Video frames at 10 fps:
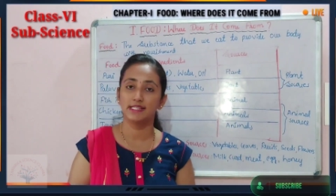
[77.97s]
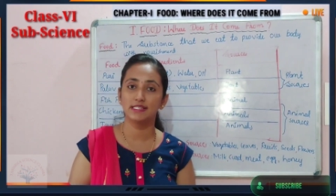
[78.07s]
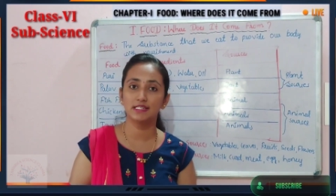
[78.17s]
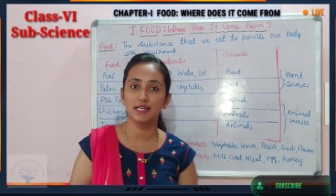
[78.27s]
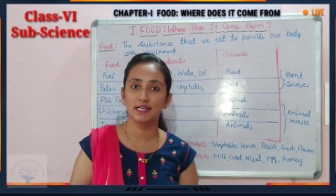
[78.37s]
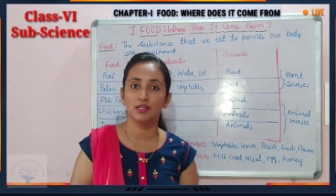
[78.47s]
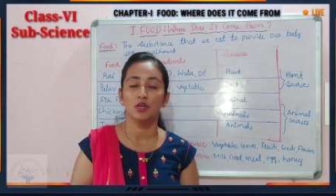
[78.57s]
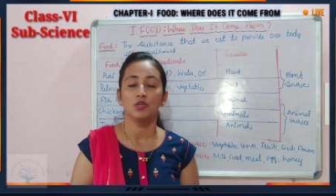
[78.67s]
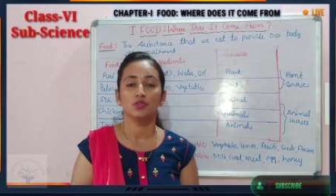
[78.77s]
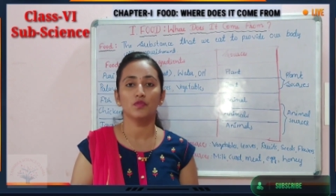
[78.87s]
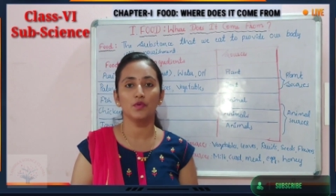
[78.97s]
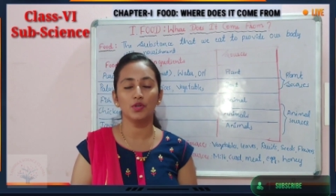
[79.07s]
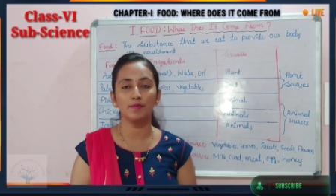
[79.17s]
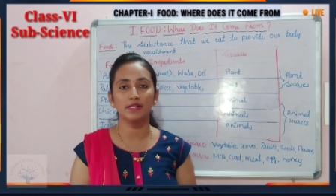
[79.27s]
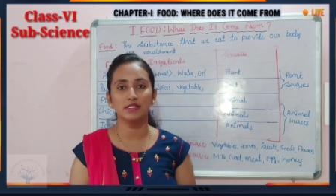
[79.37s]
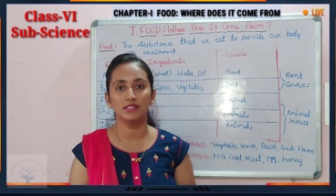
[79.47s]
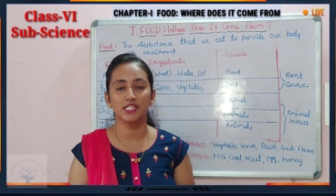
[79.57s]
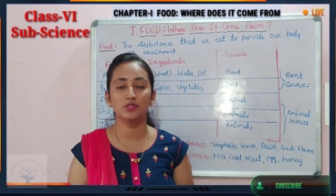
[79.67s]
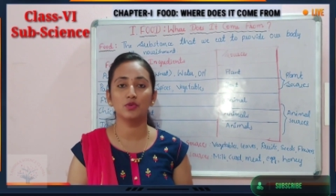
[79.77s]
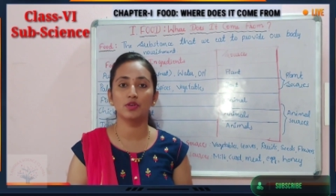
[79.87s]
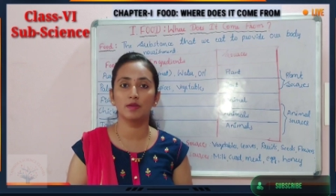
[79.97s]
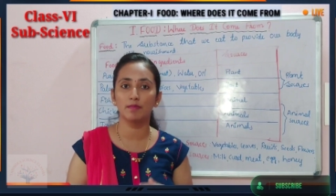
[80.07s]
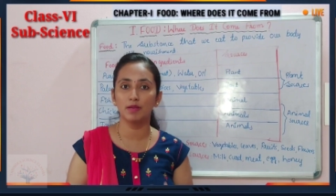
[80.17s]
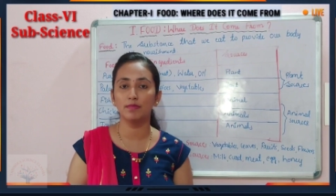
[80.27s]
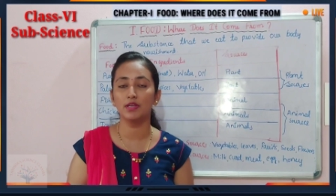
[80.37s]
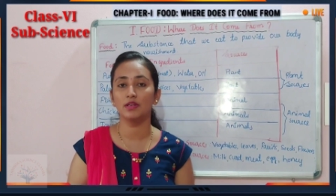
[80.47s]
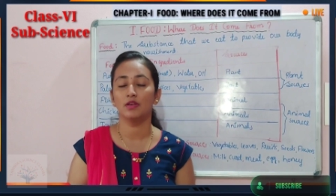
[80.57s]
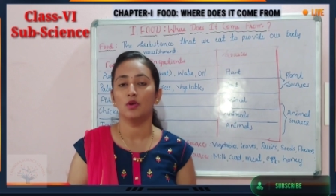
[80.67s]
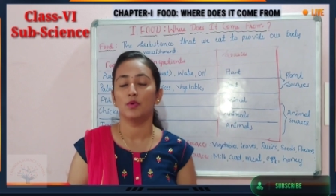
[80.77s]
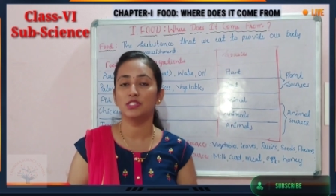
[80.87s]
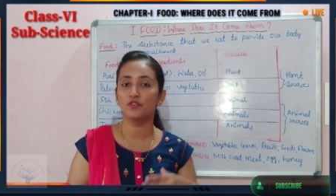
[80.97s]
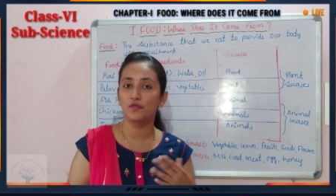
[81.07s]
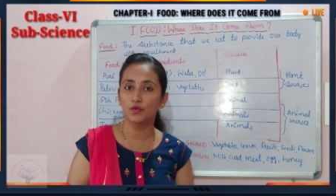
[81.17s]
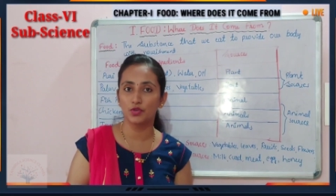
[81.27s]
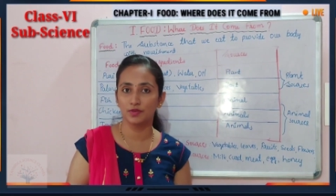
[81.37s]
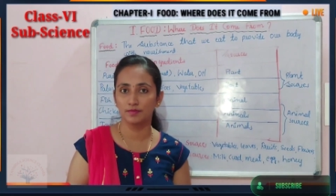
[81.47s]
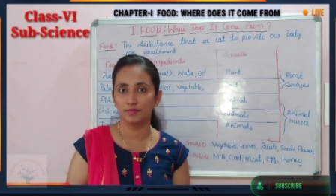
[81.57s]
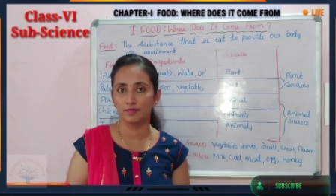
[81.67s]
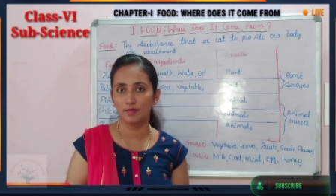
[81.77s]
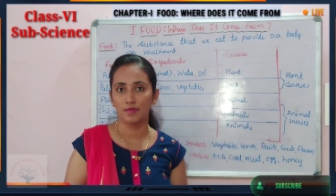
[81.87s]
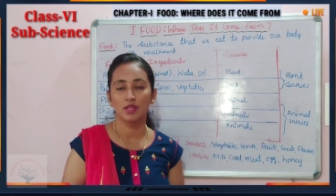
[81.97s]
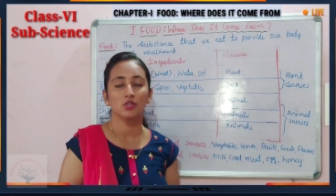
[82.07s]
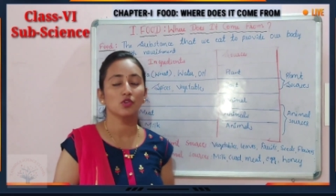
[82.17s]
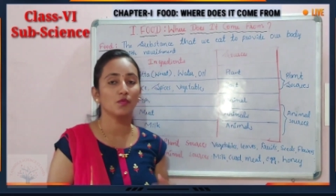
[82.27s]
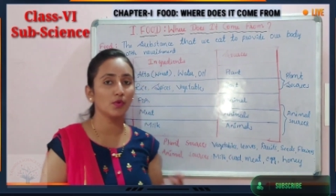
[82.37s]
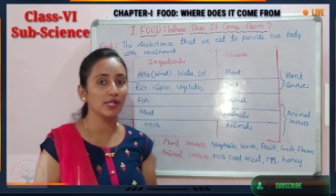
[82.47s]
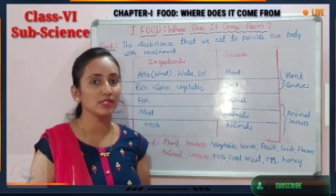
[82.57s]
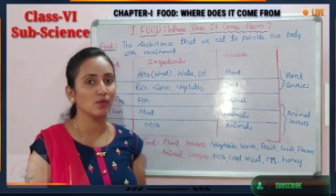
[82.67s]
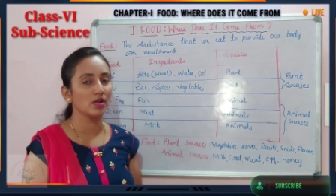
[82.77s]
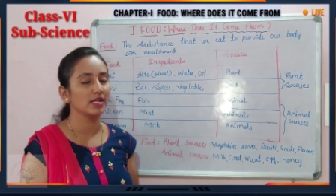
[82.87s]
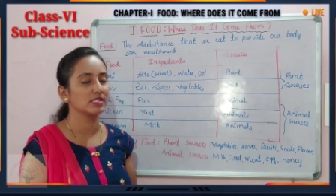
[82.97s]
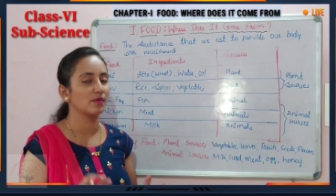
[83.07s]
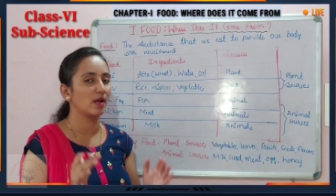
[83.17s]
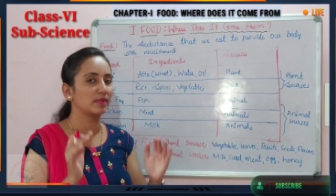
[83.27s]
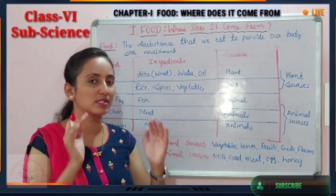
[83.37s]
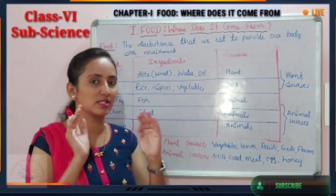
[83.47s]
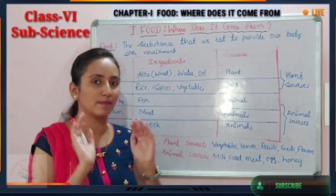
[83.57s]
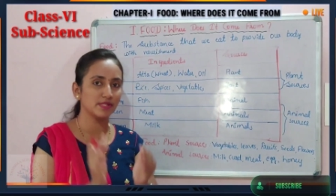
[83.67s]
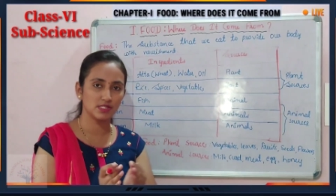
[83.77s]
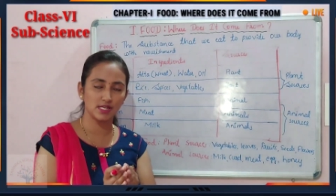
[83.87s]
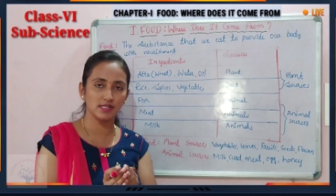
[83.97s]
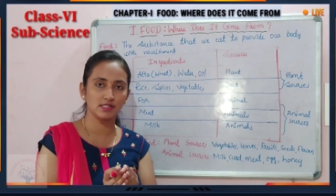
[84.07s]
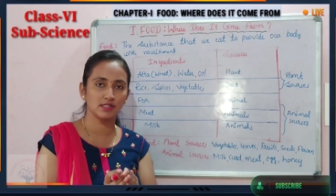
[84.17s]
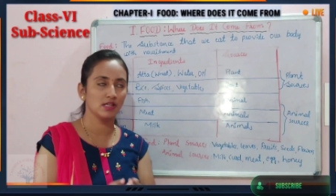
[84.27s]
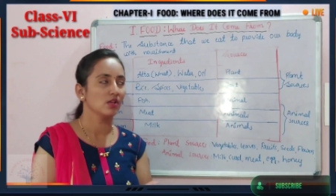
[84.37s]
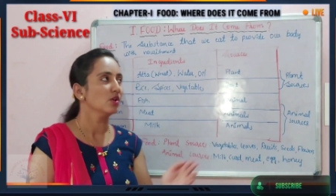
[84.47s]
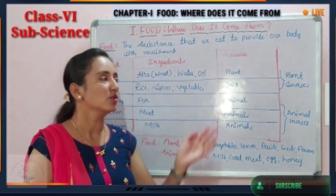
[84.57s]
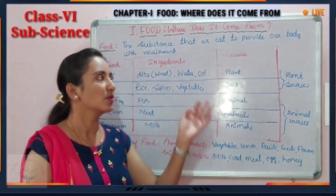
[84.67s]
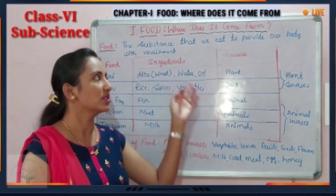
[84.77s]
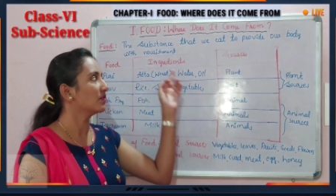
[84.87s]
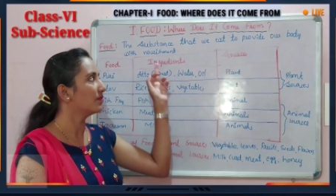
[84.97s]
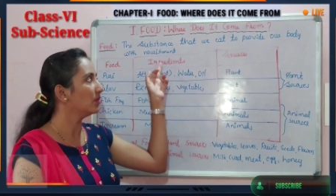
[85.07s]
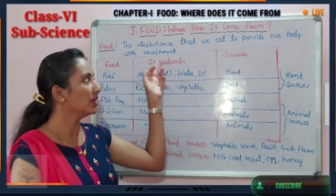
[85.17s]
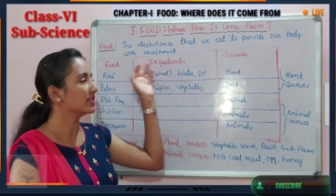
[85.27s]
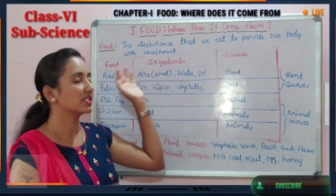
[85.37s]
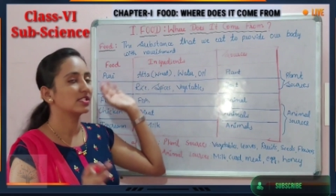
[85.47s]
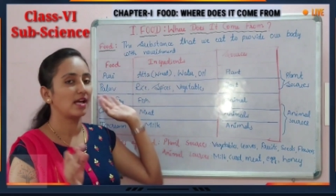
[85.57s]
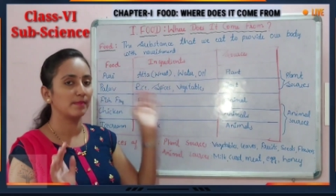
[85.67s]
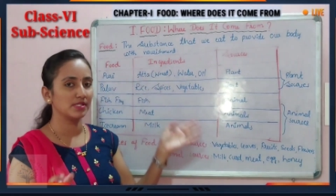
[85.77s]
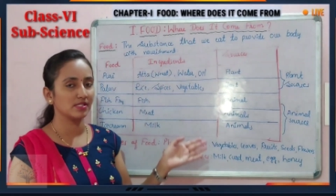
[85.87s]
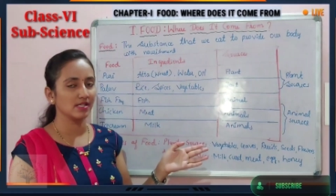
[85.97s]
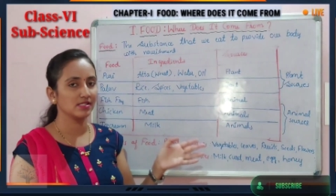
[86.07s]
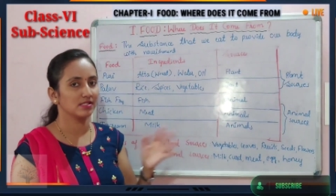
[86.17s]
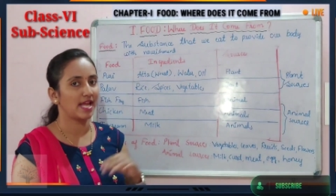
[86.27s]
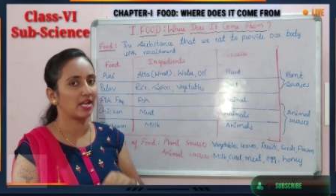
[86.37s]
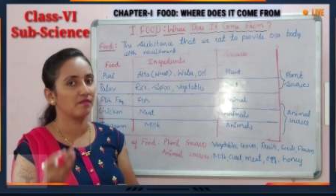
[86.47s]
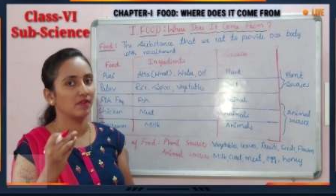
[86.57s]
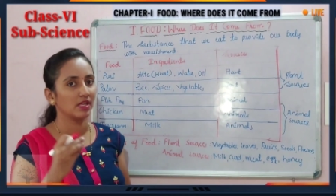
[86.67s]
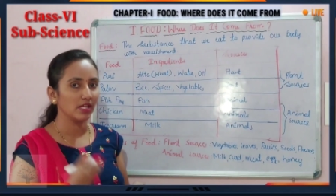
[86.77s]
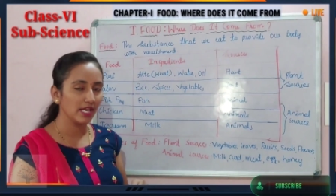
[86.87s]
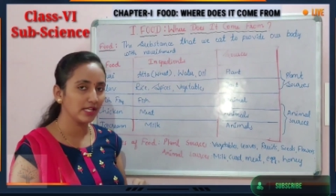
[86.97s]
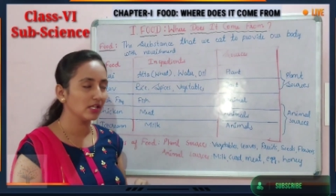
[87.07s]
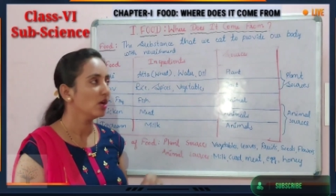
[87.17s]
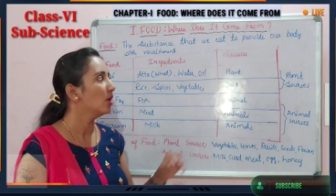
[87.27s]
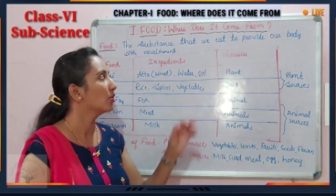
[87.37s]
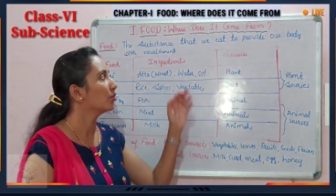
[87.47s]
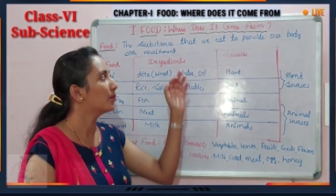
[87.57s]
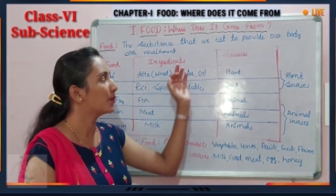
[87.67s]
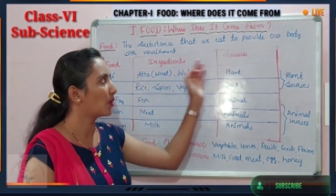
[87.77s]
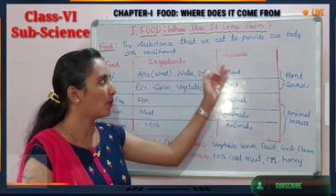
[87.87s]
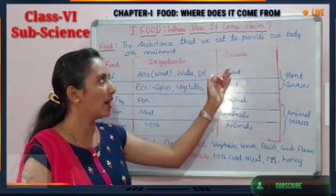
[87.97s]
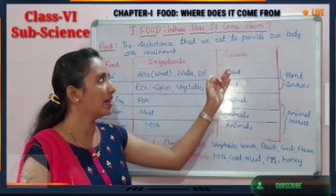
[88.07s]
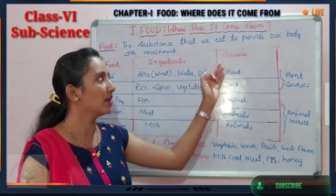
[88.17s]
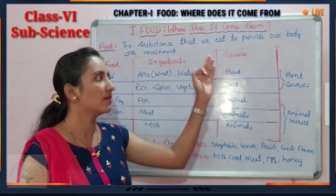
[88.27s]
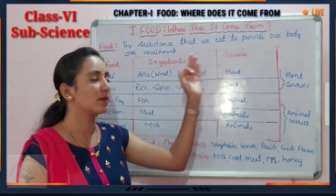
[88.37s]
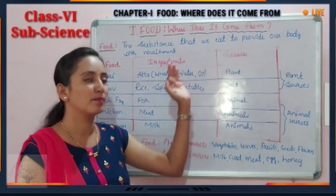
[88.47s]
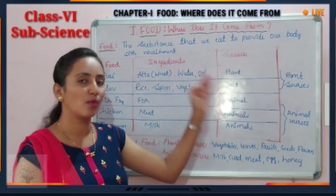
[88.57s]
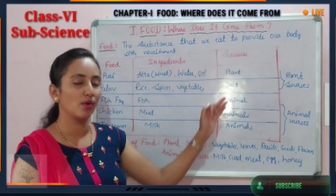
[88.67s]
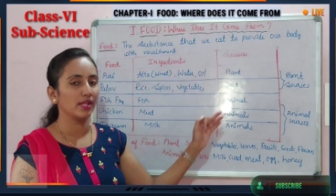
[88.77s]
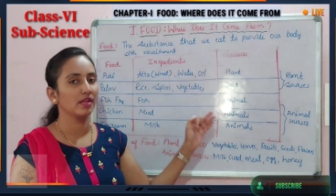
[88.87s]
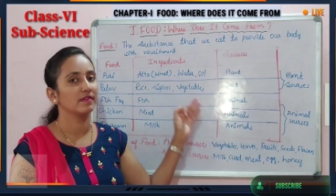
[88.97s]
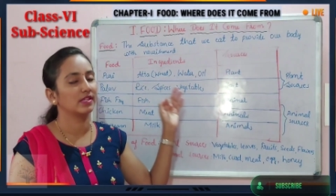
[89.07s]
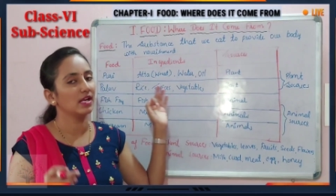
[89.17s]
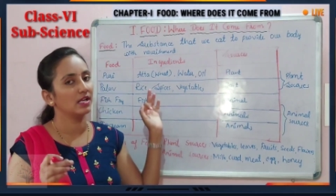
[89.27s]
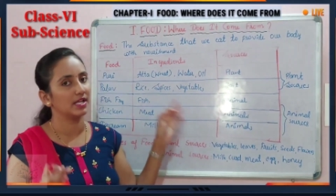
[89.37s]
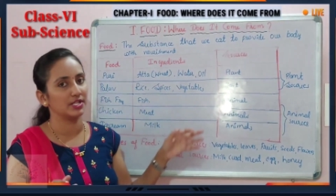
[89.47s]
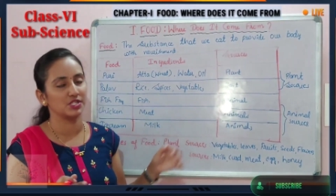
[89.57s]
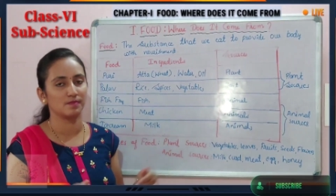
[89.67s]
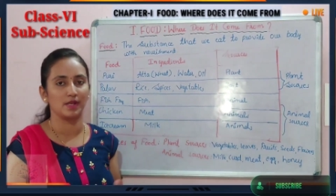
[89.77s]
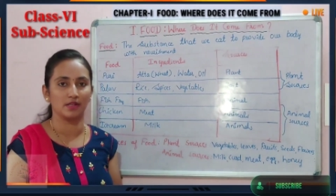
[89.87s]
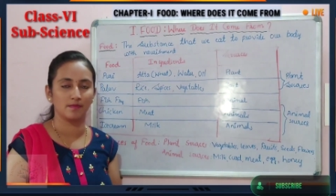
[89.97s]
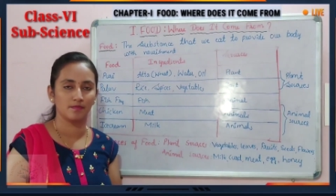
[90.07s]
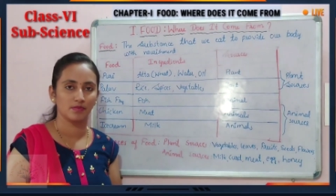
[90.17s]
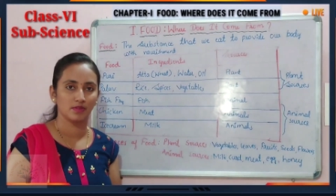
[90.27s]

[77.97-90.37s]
Is it right? So food means, just to remember, what's the food? So food is what? It is one of the substance. So what's the food? It is a substance that we eat to provide our body with the nourishment.